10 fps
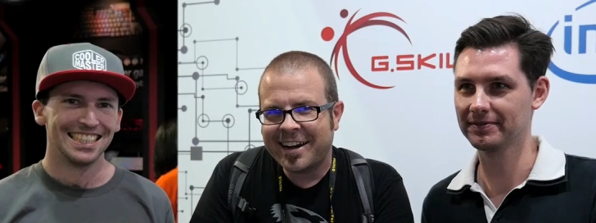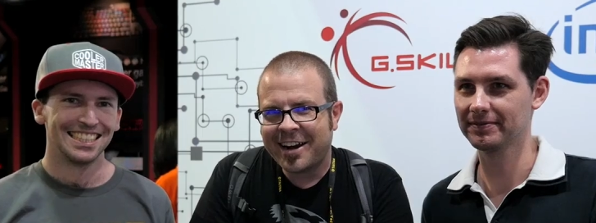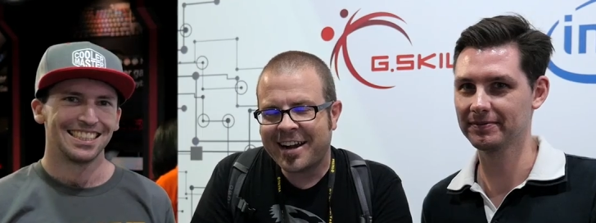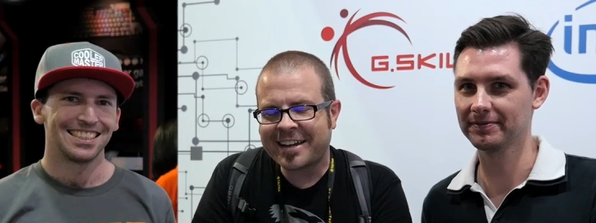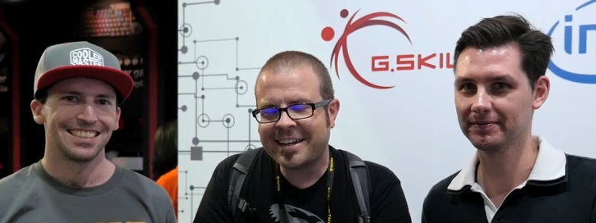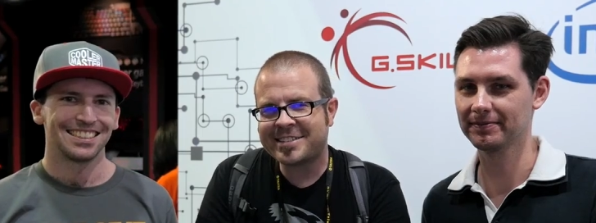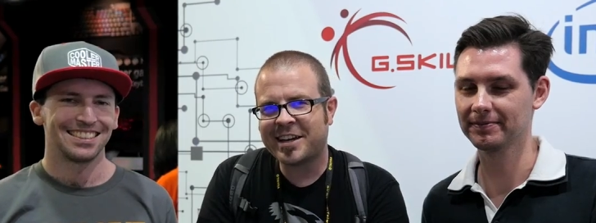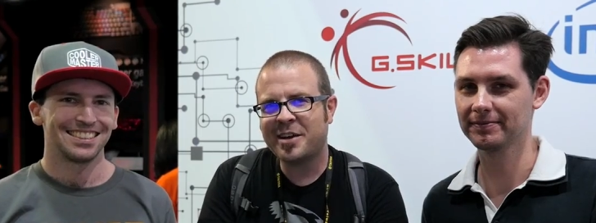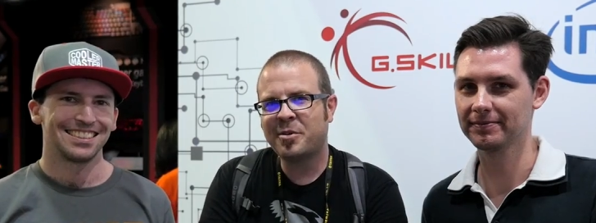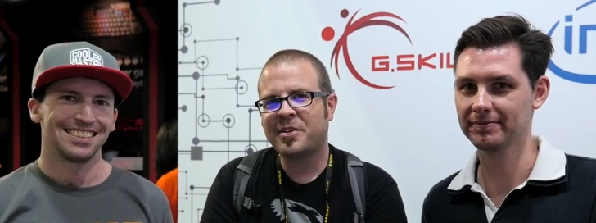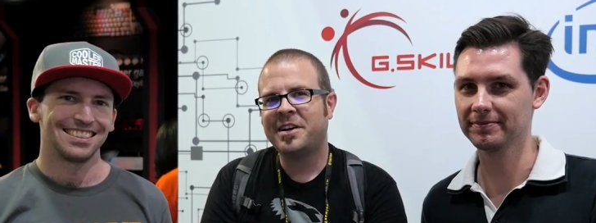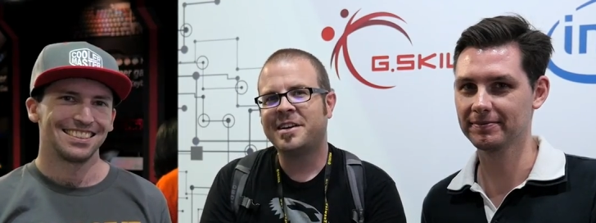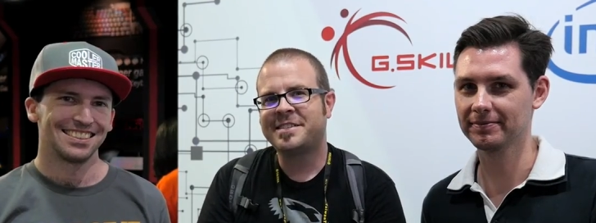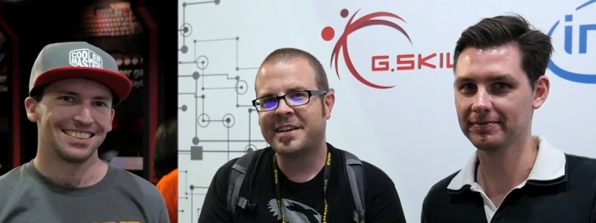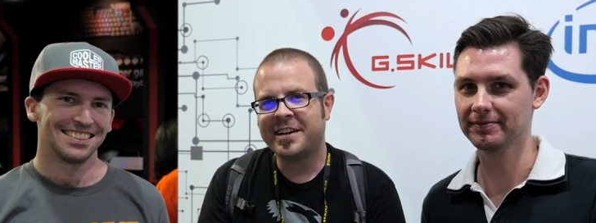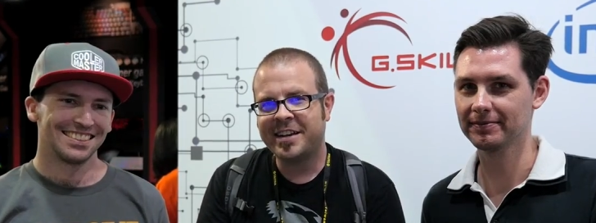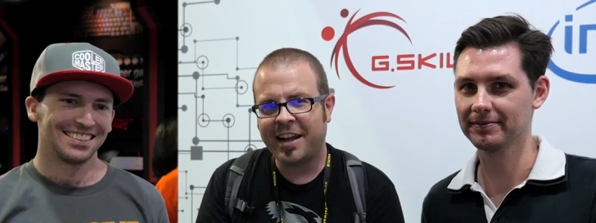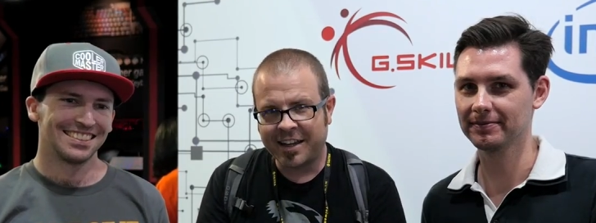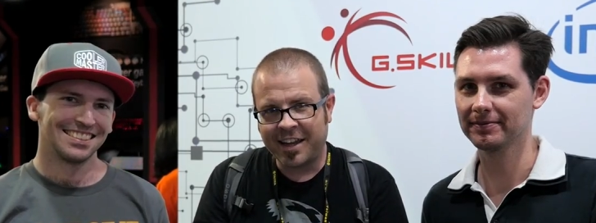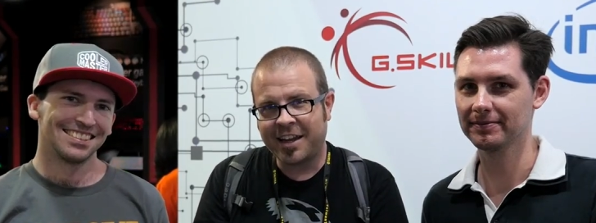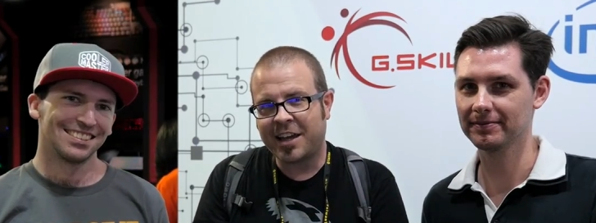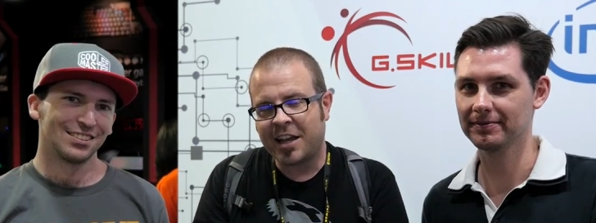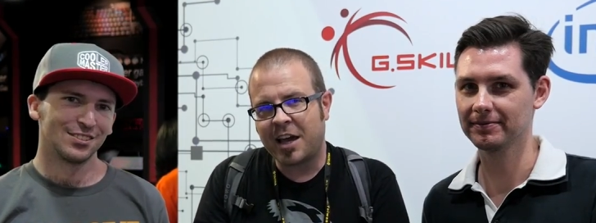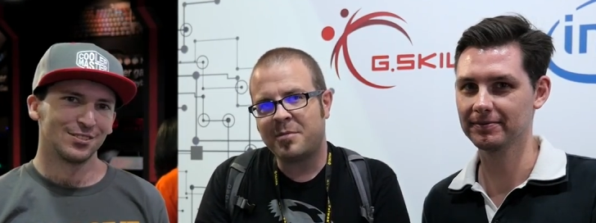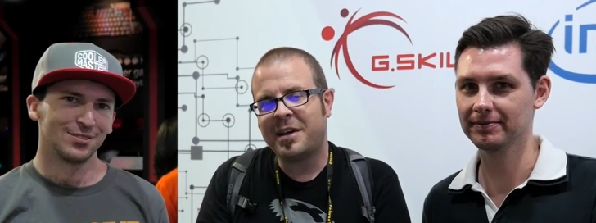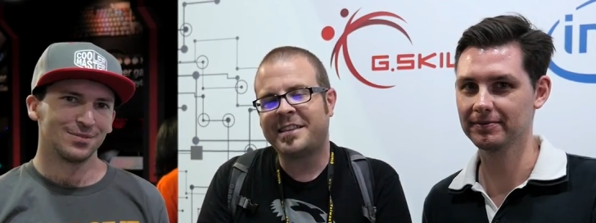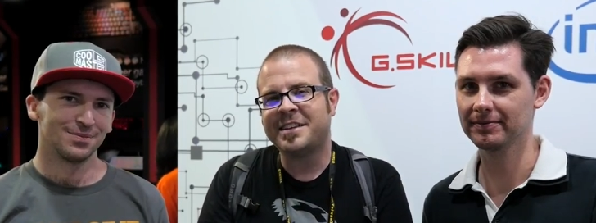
Speaker 1: Alright guys, I'm over here at Nangang and I'm at